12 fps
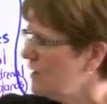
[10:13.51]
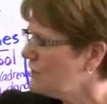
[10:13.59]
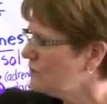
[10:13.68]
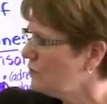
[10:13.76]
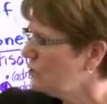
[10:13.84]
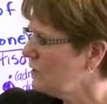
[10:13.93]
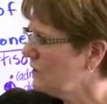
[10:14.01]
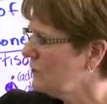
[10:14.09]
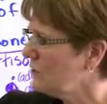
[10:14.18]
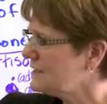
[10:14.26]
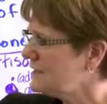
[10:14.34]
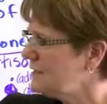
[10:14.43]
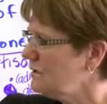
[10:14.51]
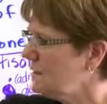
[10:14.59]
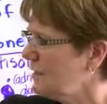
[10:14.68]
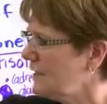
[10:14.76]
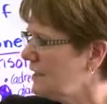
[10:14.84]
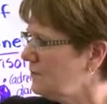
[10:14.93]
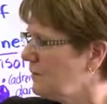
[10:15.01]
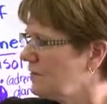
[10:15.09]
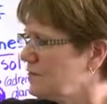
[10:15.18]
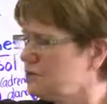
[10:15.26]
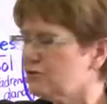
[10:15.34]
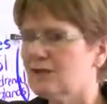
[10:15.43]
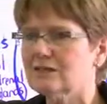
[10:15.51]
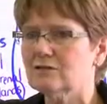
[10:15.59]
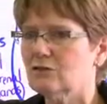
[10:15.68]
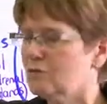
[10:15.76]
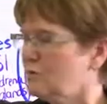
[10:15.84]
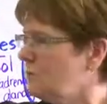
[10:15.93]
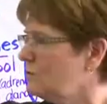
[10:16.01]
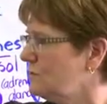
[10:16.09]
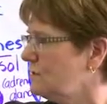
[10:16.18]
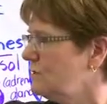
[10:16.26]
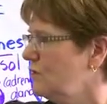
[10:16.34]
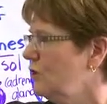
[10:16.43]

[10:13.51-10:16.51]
So liver is stimulated by the stress hormones